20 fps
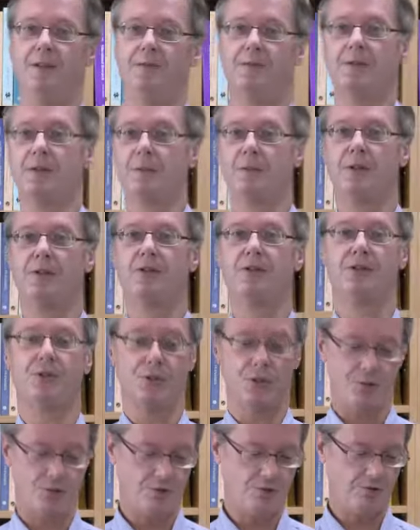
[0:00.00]
Some other
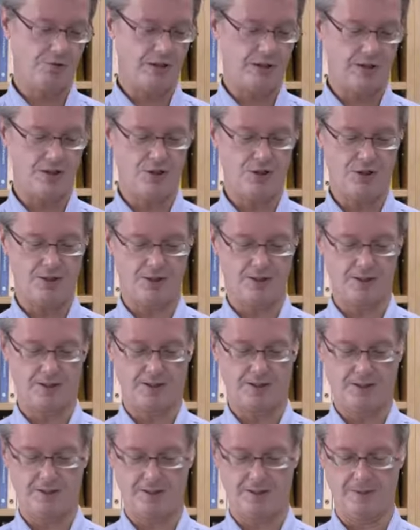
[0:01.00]
social
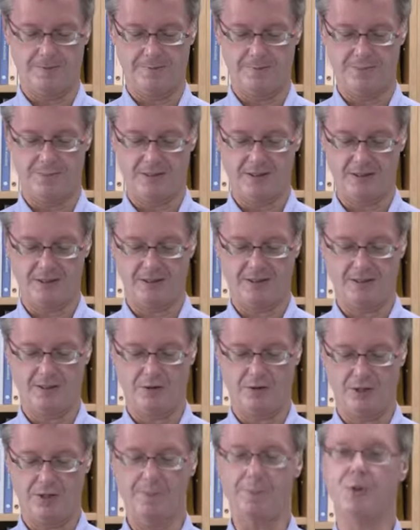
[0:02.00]
strategies.
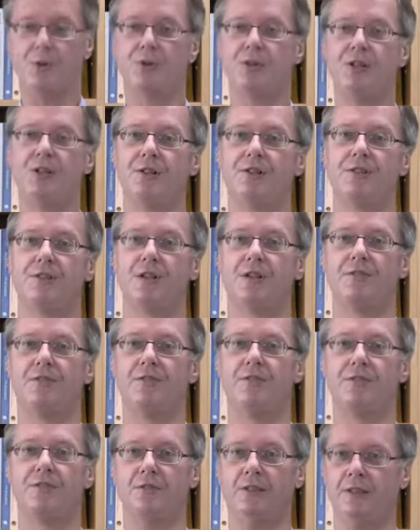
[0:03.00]
Immersing yourself
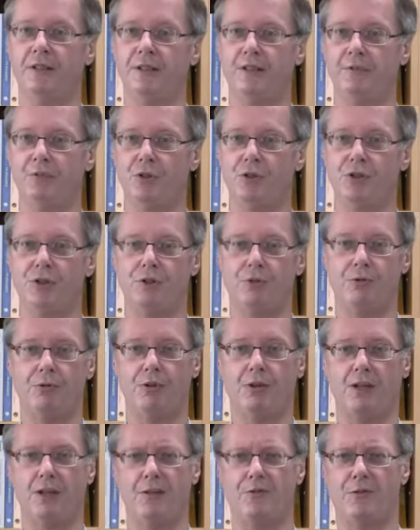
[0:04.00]
into the language. Do you
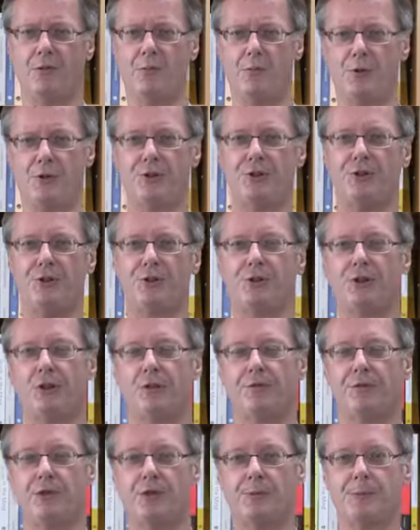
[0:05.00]
kind of immerse
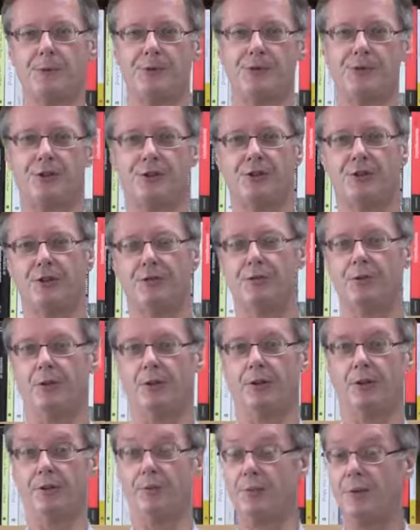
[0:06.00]
yourself, expose yourself to a
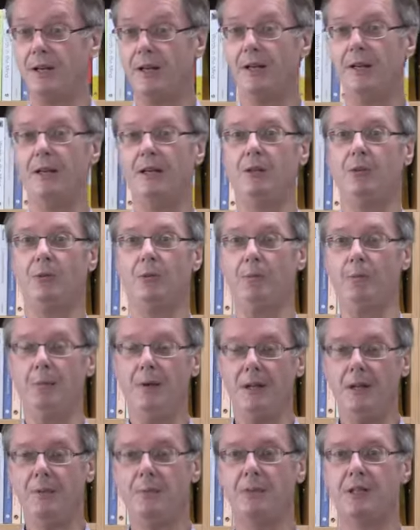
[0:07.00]
lot of reading or
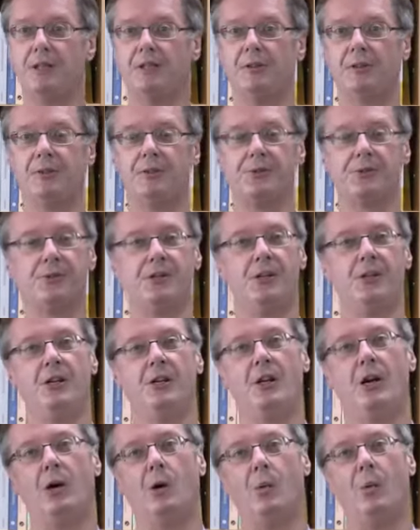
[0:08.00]
media materials?
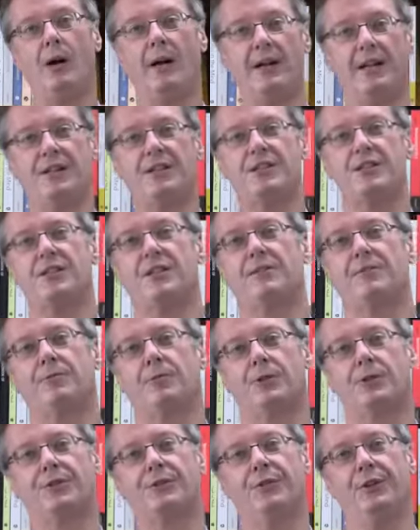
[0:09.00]
What kind of stuff
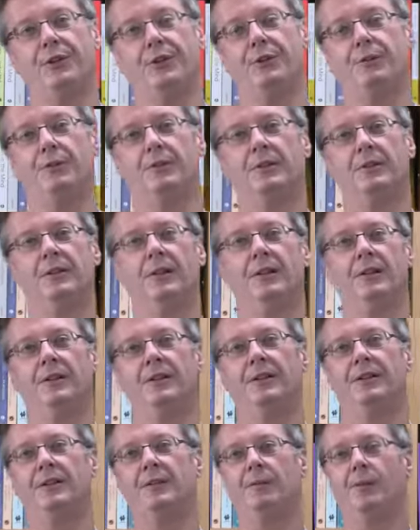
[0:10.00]
works for you?
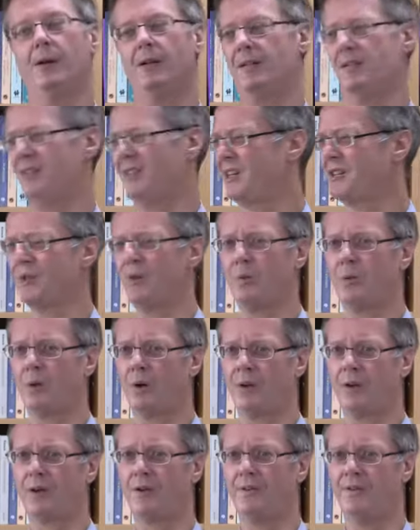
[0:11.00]
What doesn't
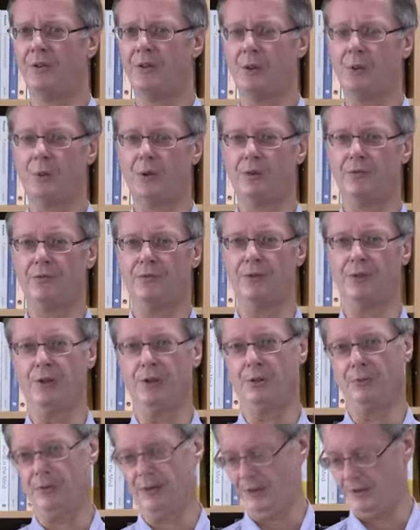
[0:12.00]
work very well for
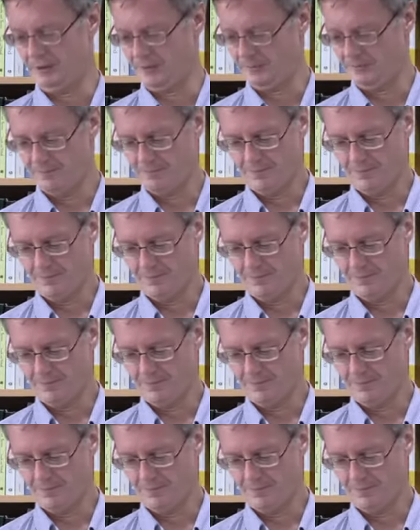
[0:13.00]
you here?